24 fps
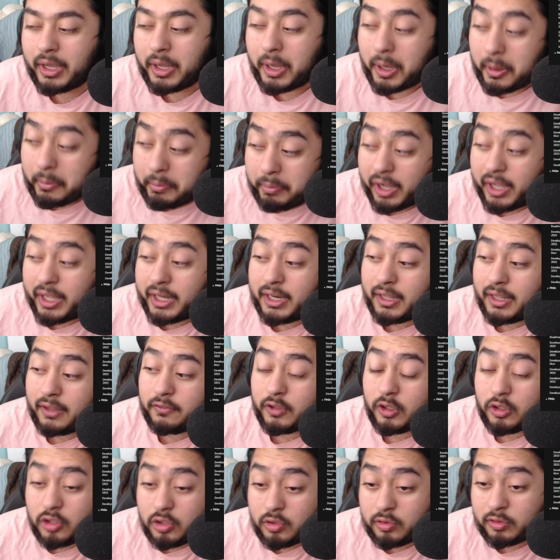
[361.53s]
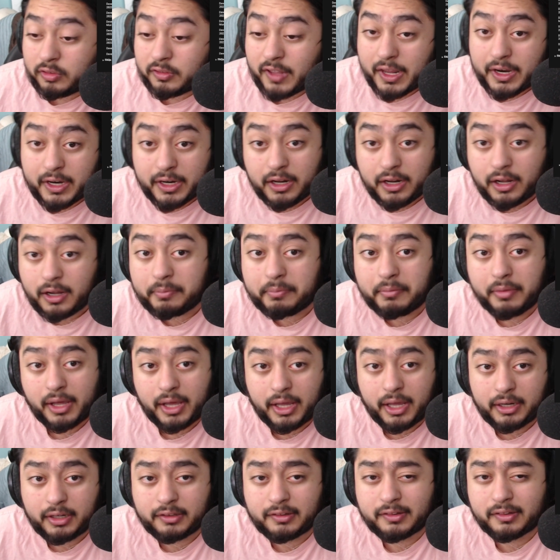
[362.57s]
But if you do set it up and
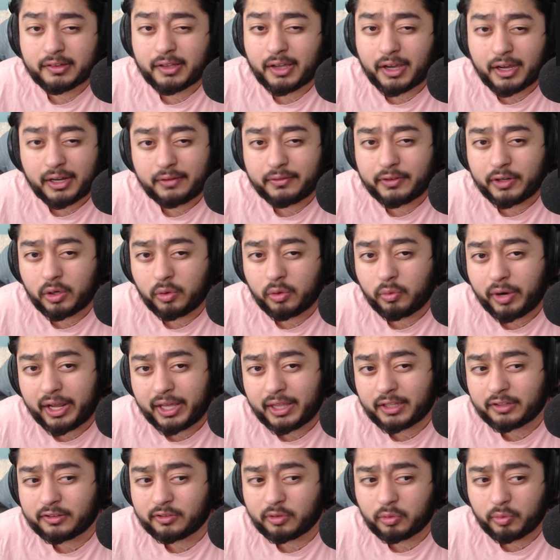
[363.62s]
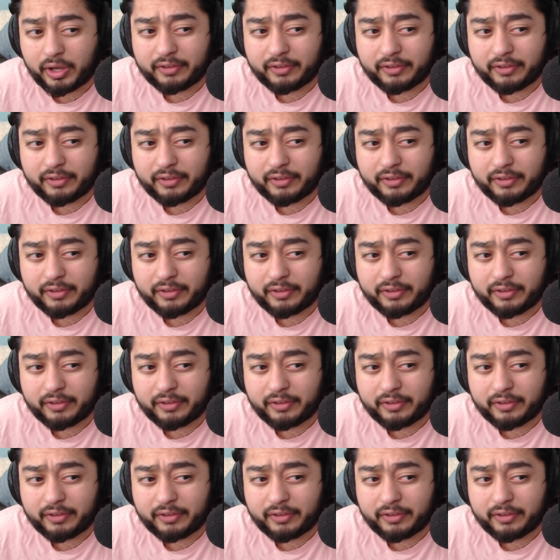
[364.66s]
it's kind of in a way that's away